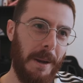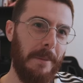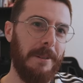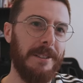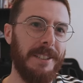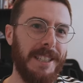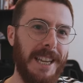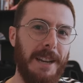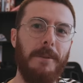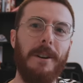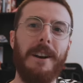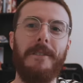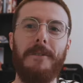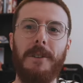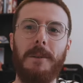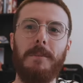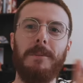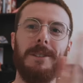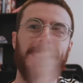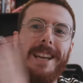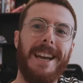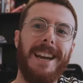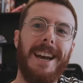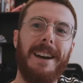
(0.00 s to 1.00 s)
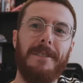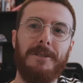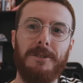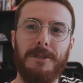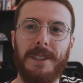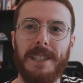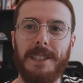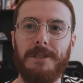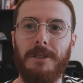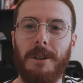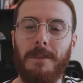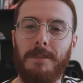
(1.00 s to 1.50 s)
be able to see where everyone was at
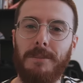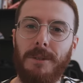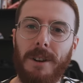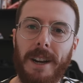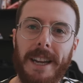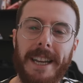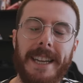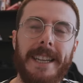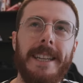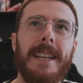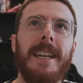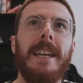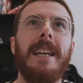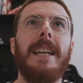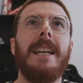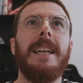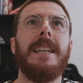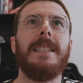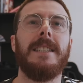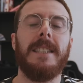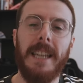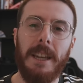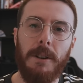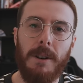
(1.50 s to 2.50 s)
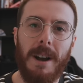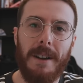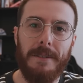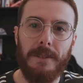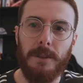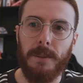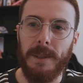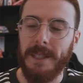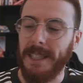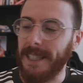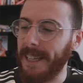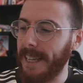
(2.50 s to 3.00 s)
after each Grand Prix. See you
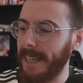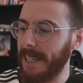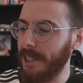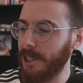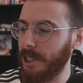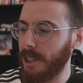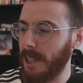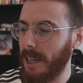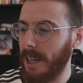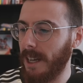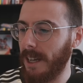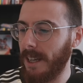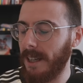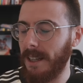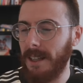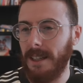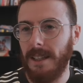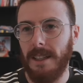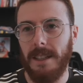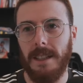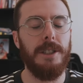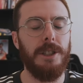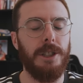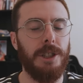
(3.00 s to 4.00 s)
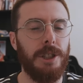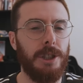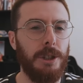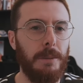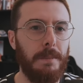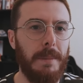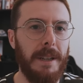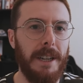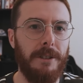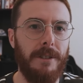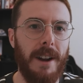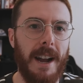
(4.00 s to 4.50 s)
after Indonesia.
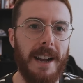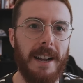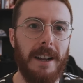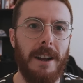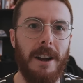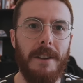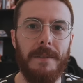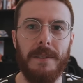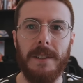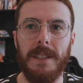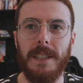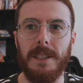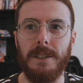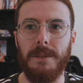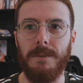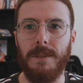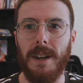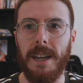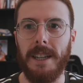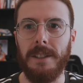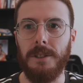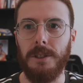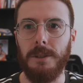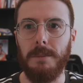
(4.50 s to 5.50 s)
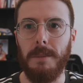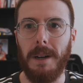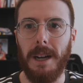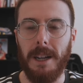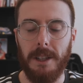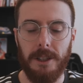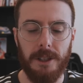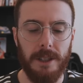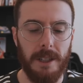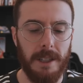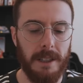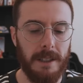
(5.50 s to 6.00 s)
Should be a cracker. Hopefully, it doesn't rain too
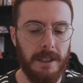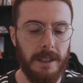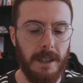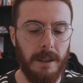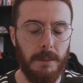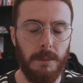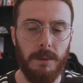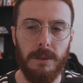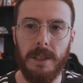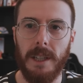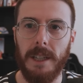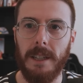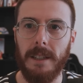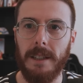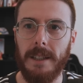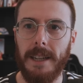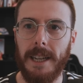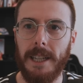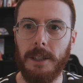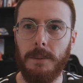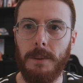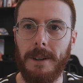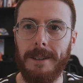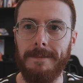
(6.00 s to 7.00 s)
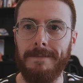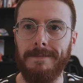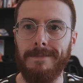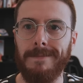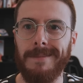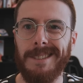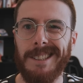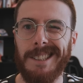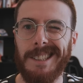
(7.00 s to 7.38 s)
much, and uh, we'll see you on the next one.